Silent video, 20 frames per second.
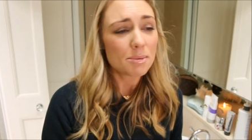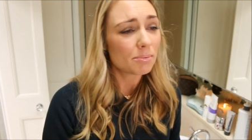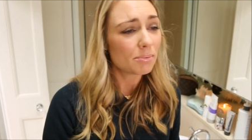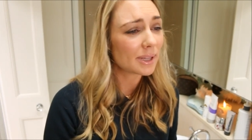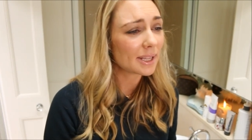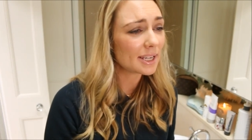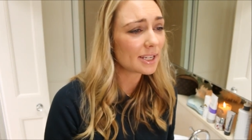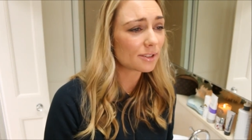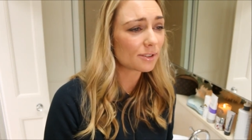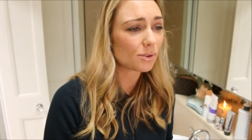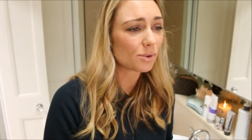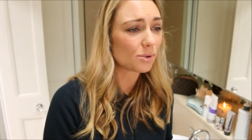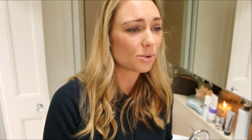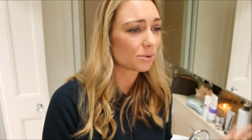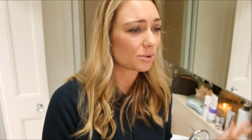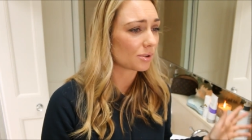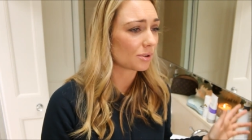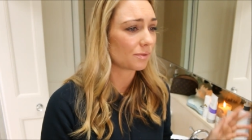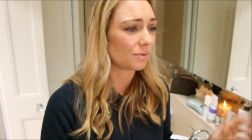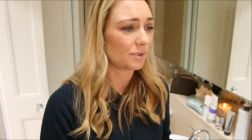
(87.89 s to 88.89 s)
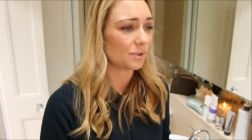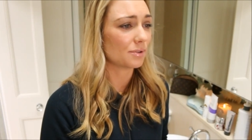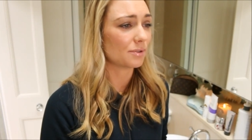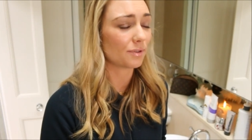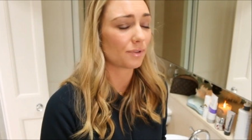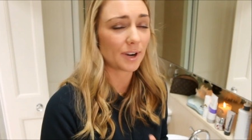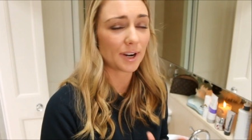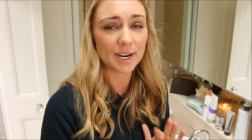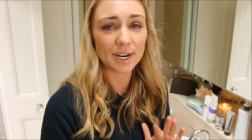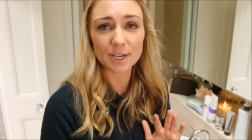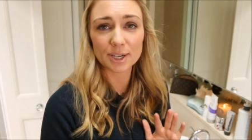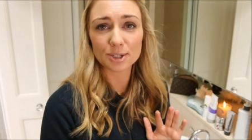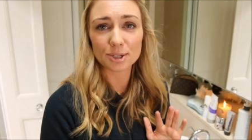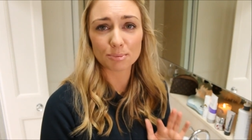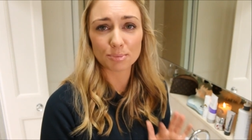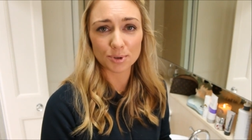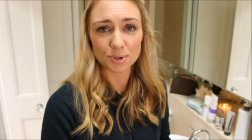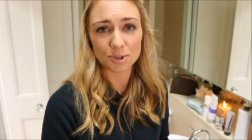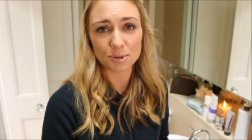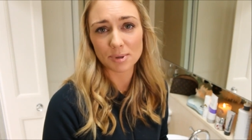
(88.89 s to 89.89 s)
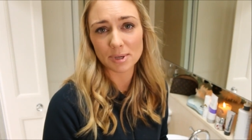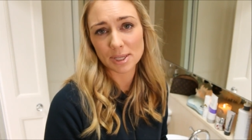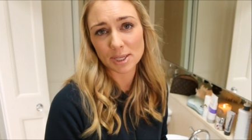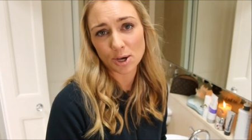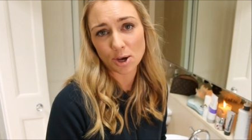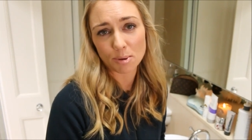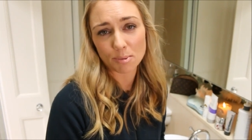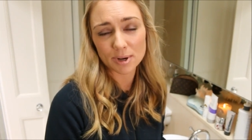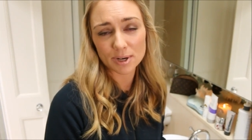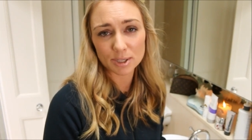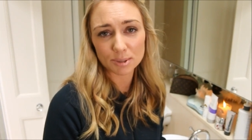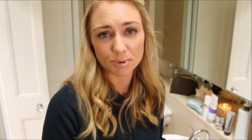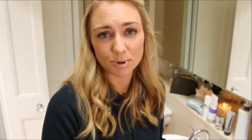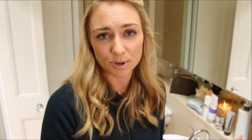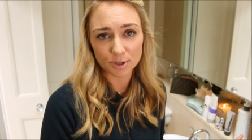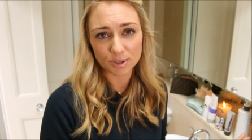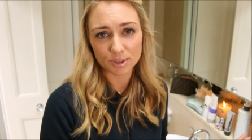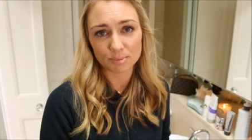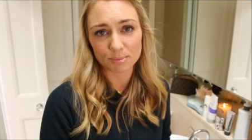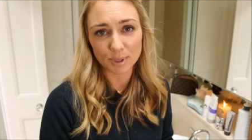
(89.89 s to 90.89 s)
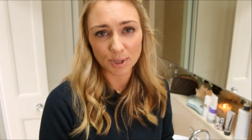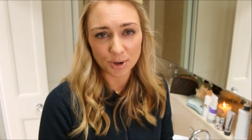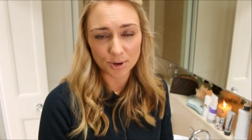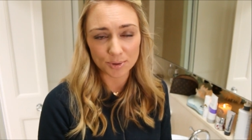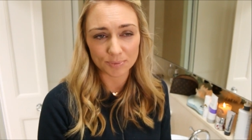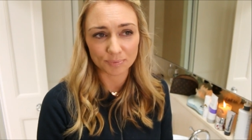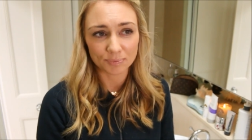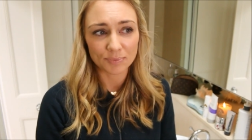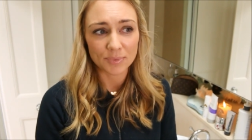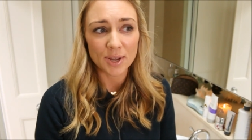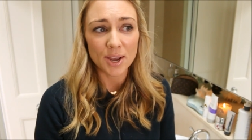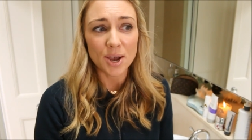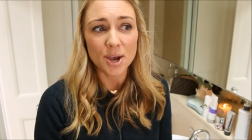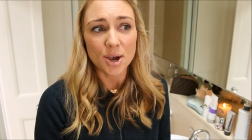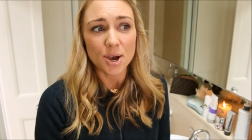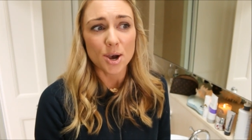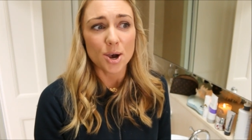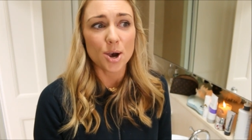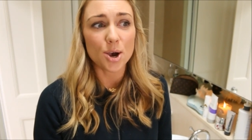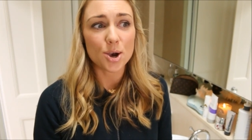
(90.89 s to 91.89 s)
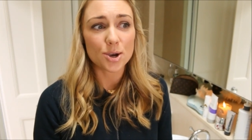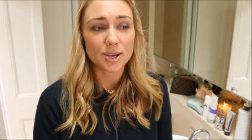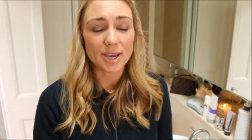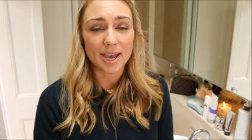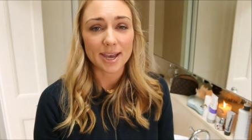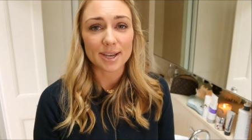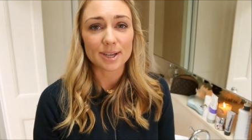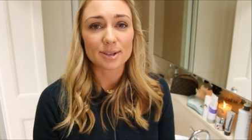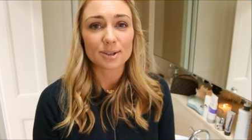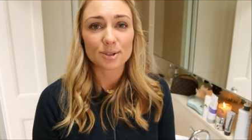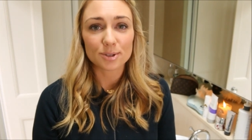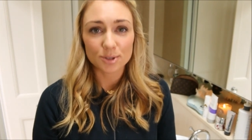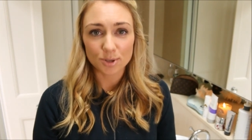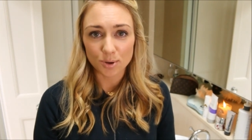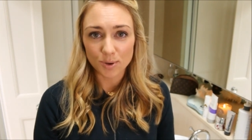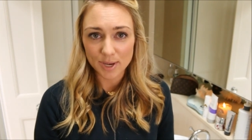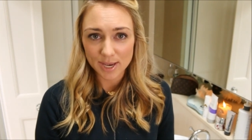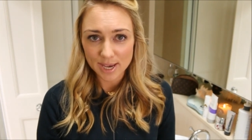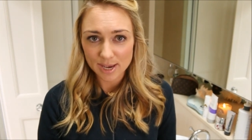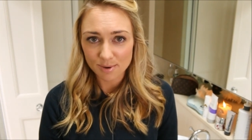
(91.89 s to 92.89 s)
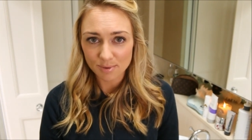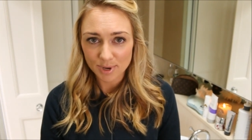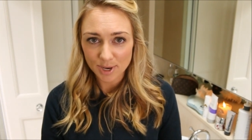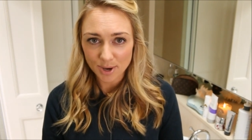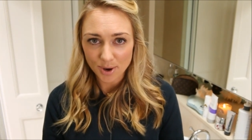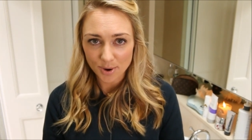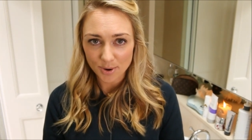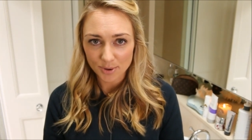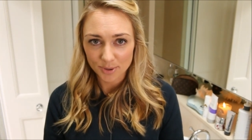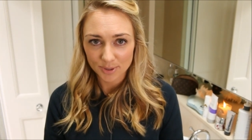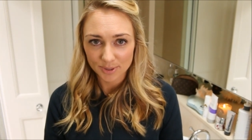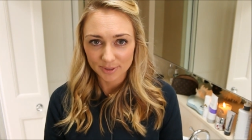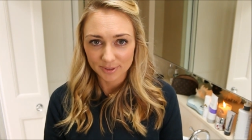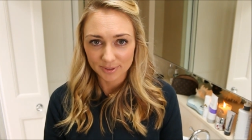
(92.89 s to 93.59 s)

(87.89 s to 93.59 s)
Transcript: please also feel free to put them in the comments box below. Okay, so here we go.